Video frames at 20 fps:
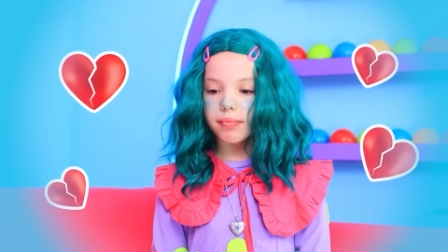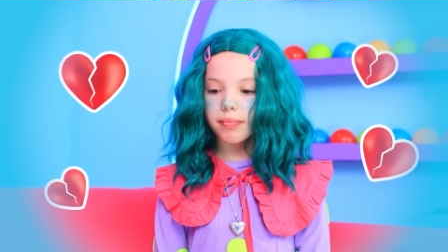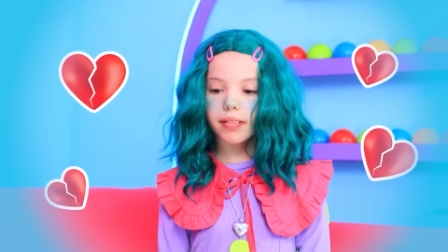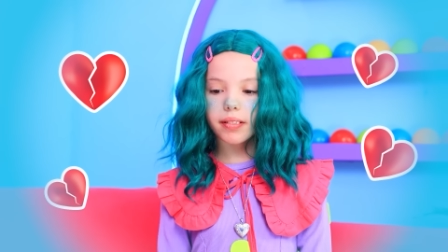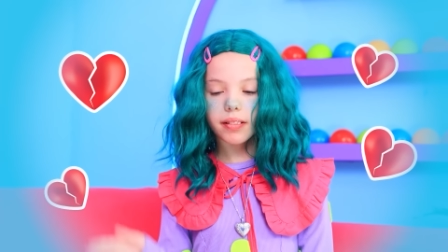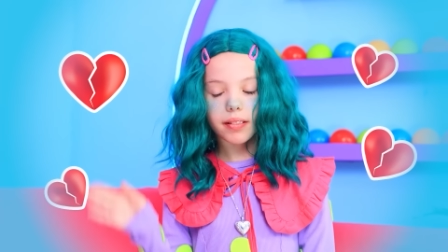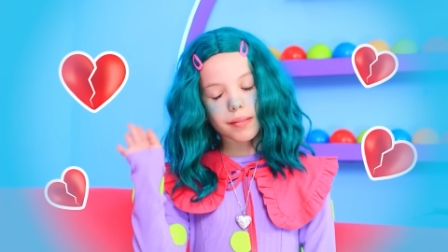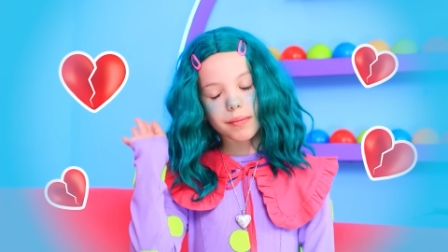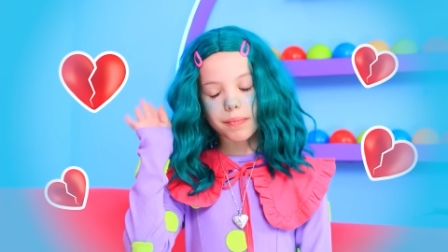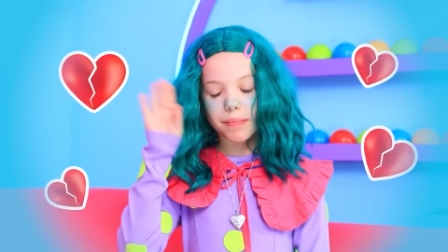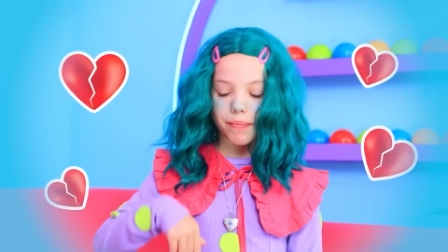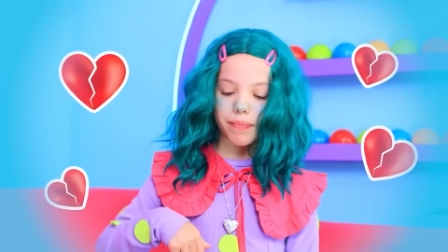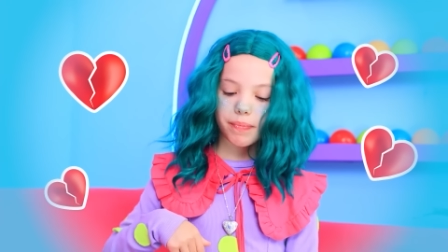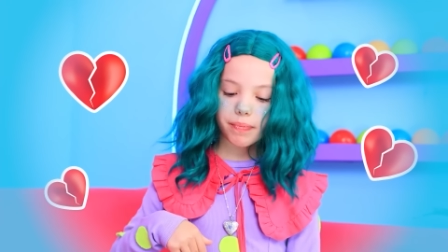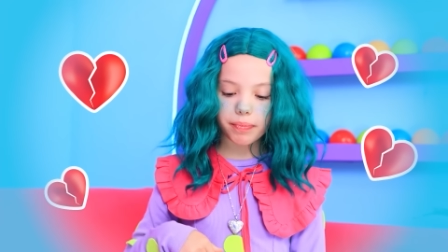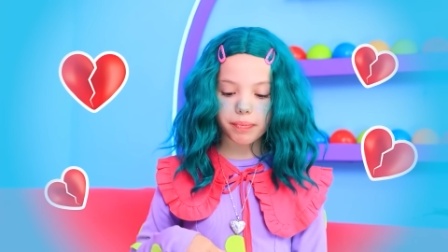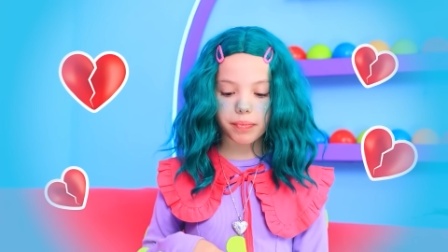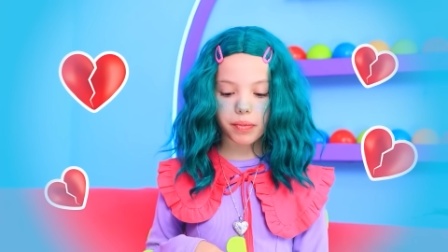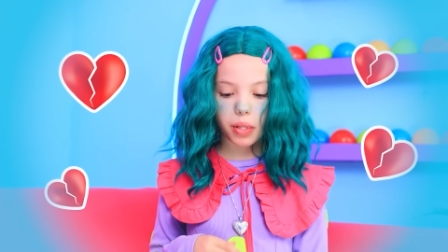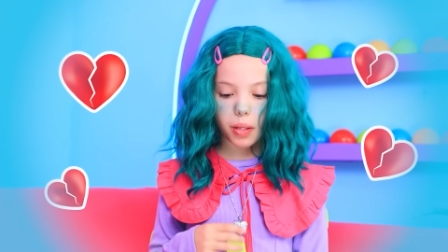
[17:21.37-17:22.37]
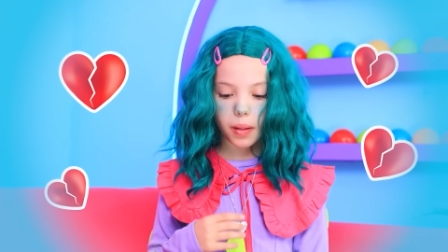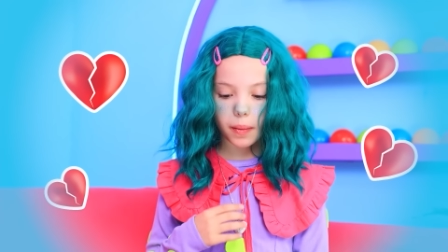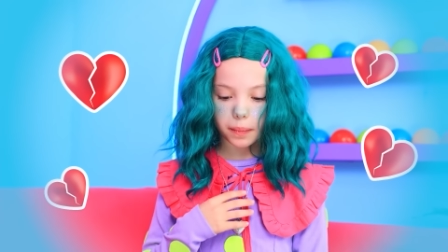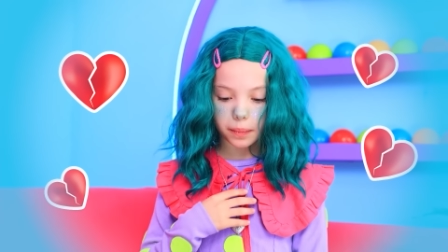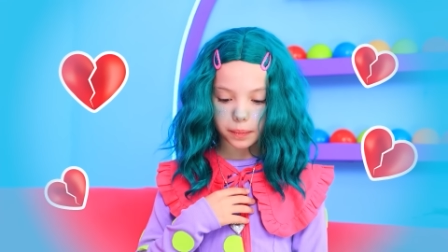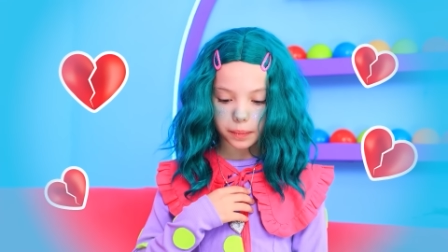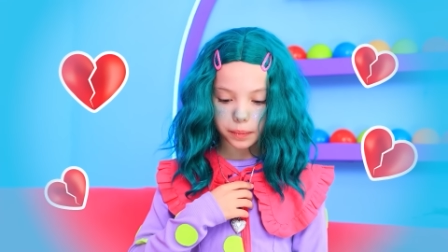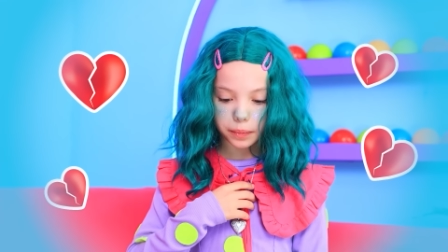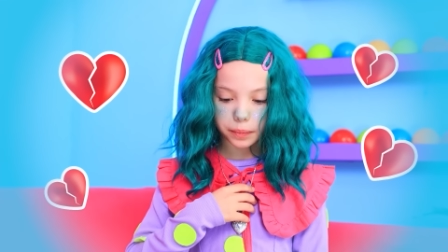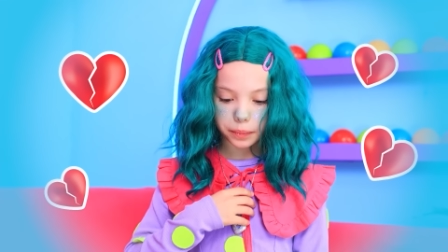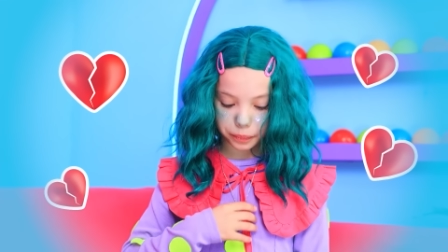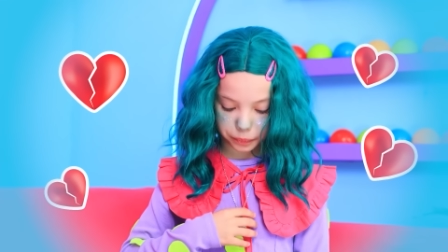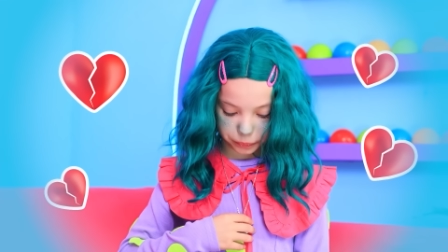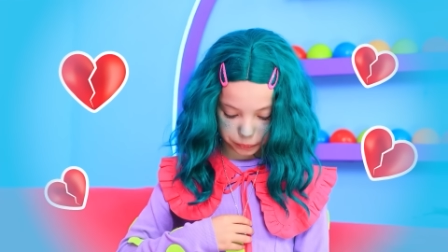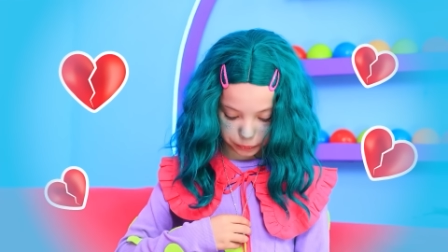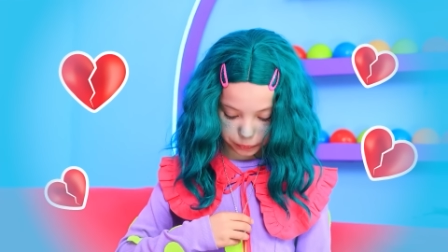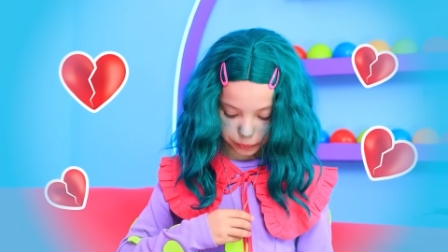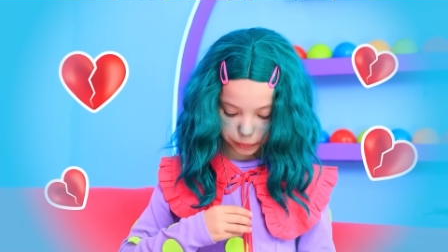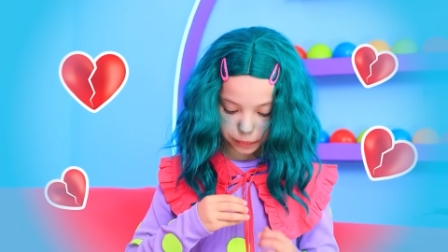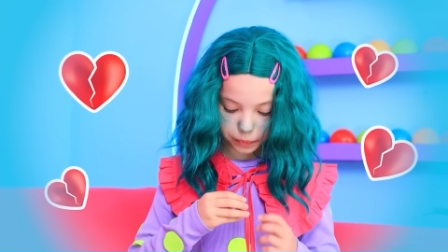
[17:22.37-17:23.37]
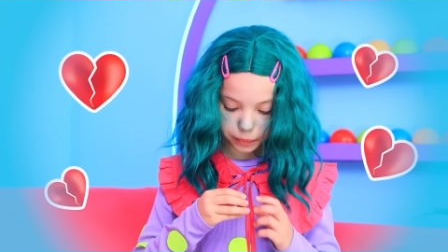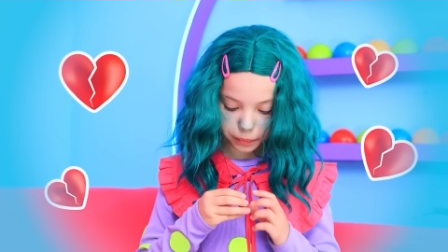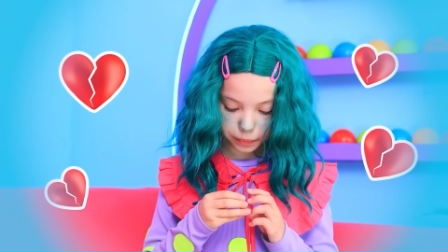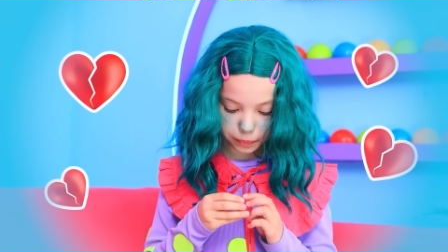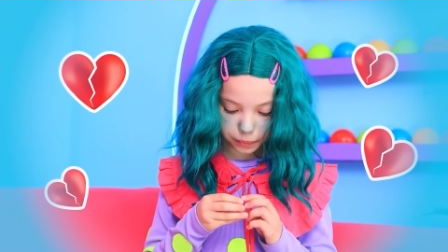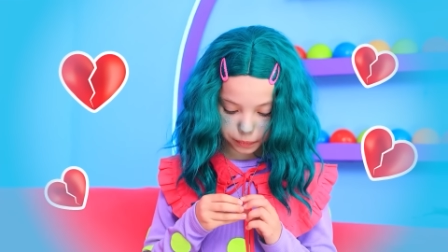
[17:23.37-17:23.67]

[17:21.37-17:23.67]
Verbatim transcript: It's done. I don't need